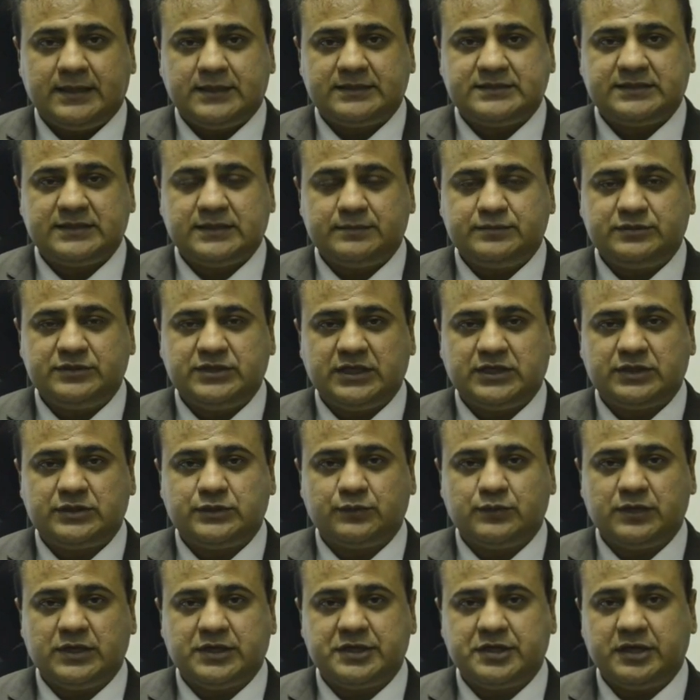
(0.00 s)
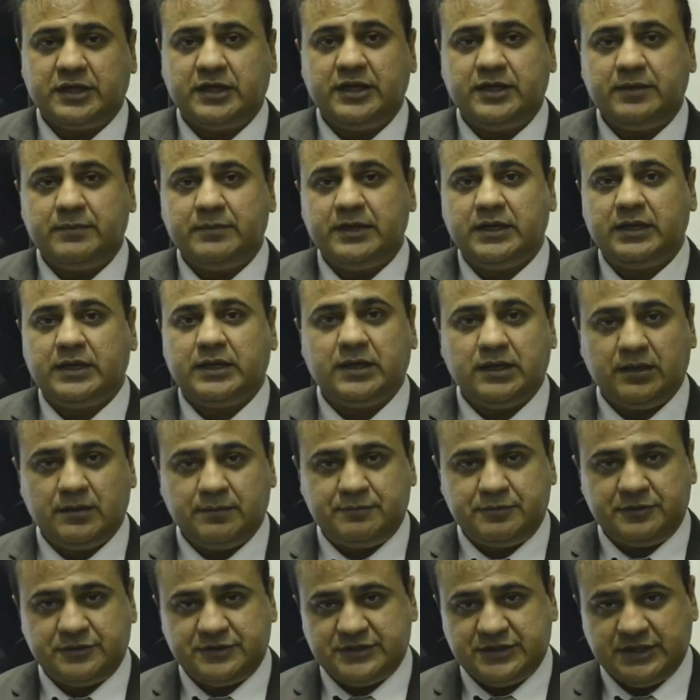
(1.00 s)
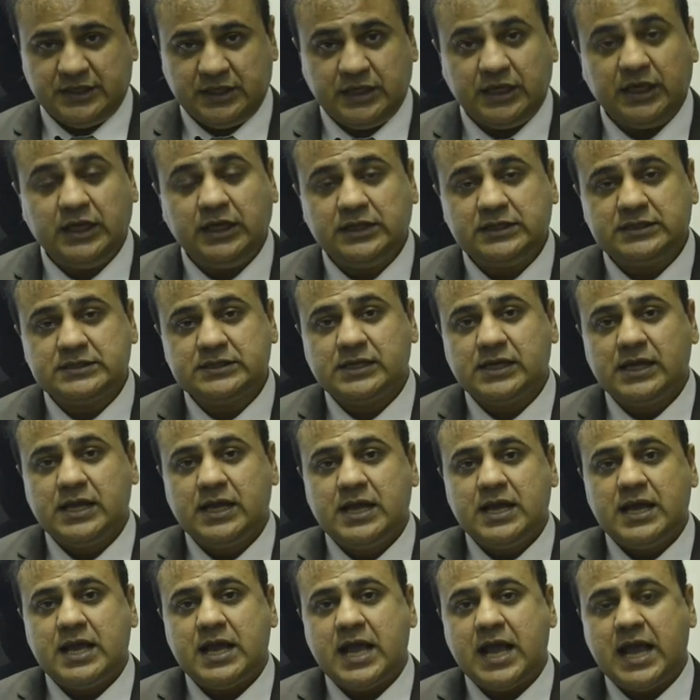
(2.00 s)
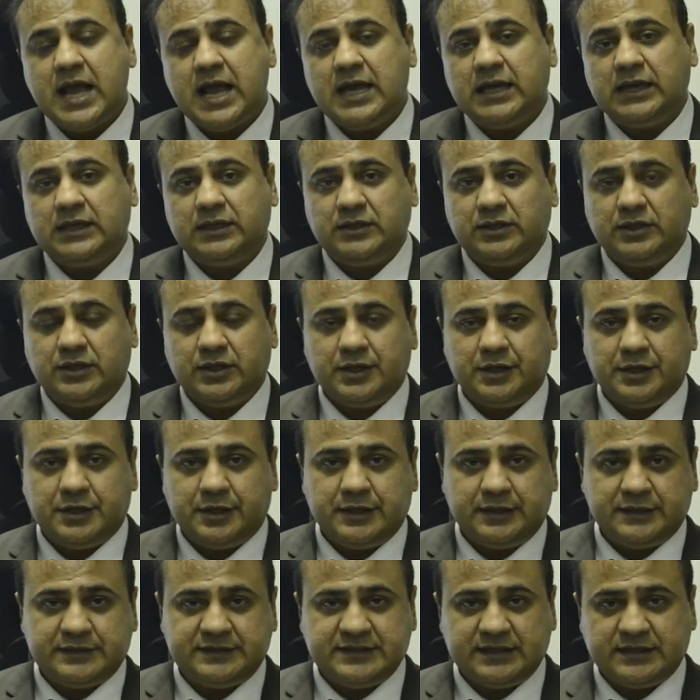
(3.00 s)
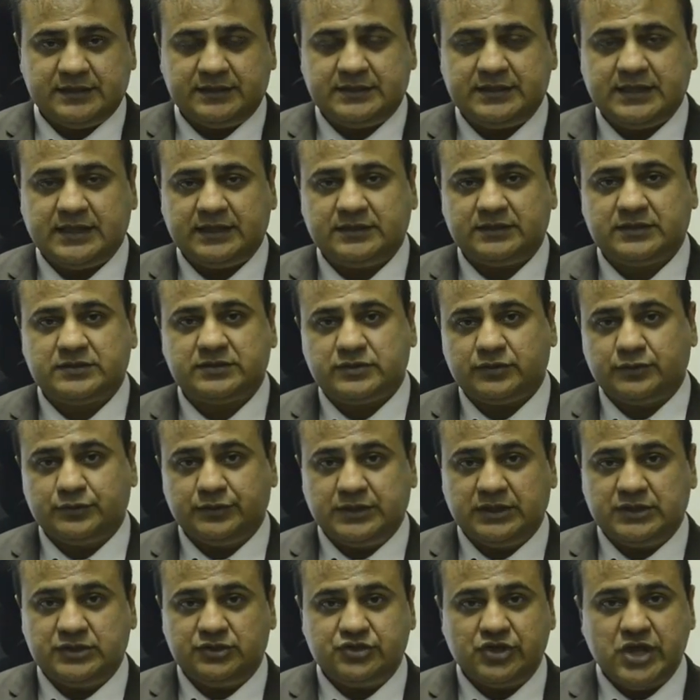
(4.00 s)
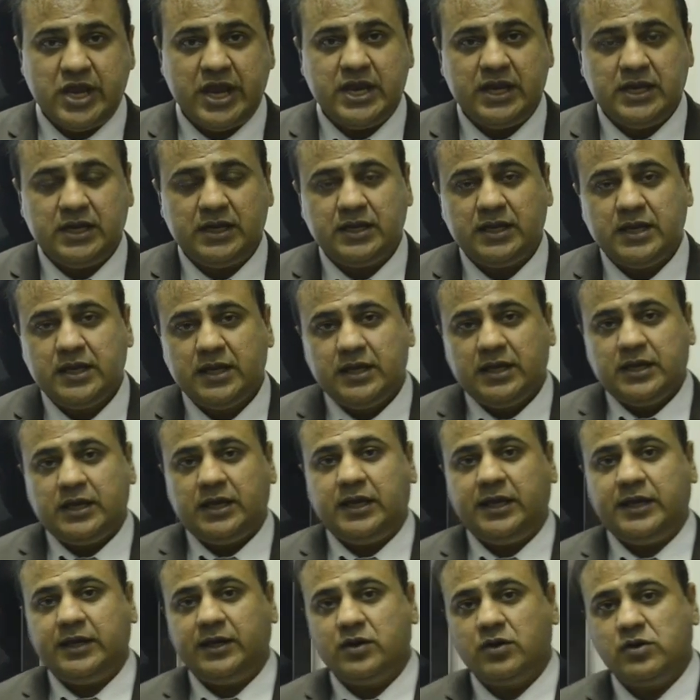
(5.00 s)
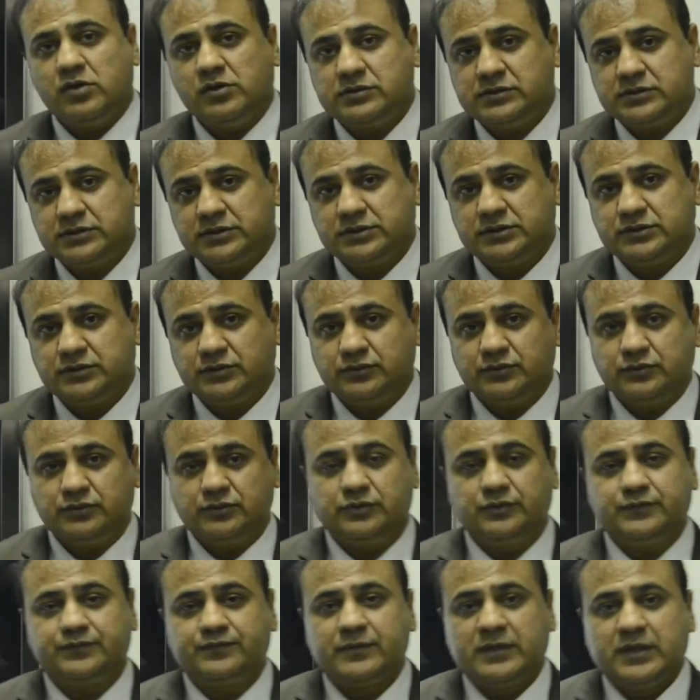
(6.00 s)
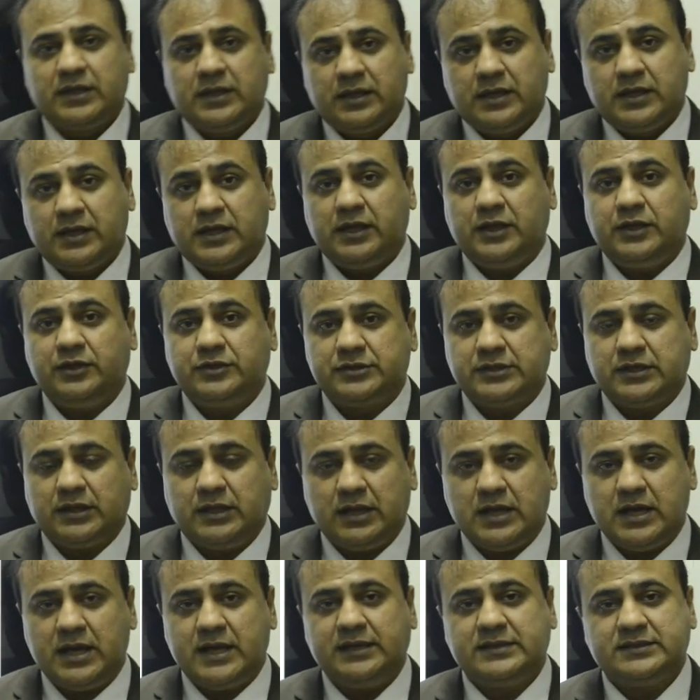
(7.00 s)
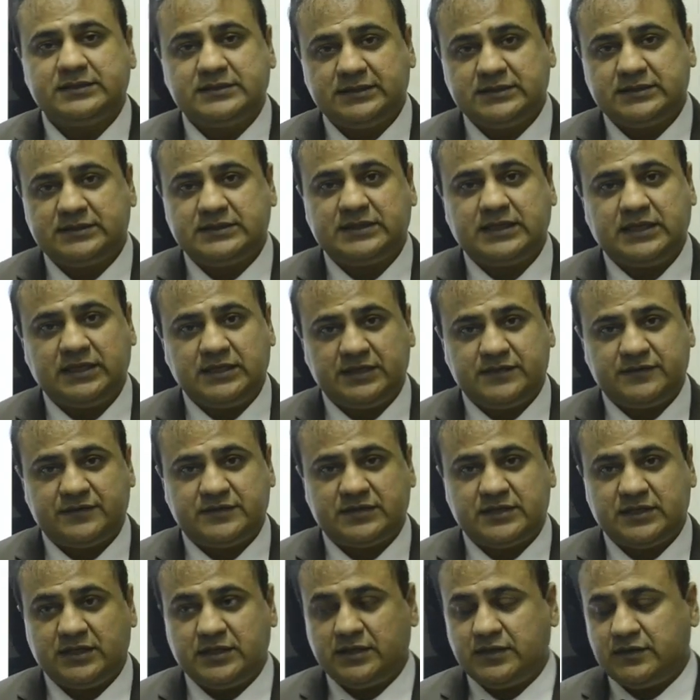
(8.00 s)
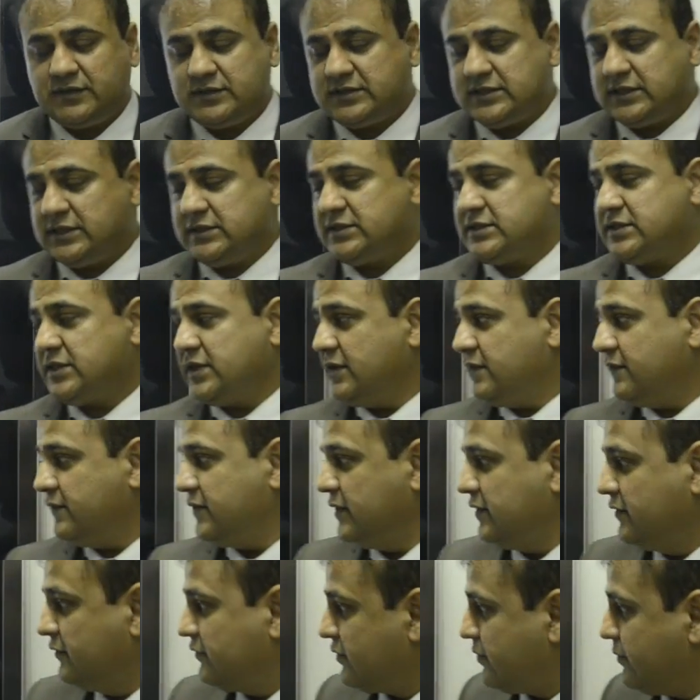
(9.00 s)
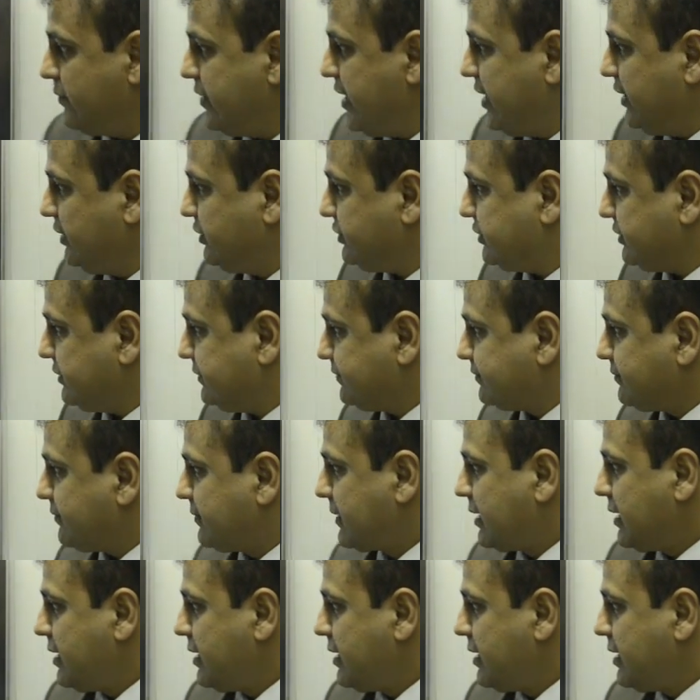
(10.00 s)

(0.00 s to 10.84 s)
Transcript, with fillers: subject to a criminal proceedings and sentenced to the jail in order to utilize the sensitive information.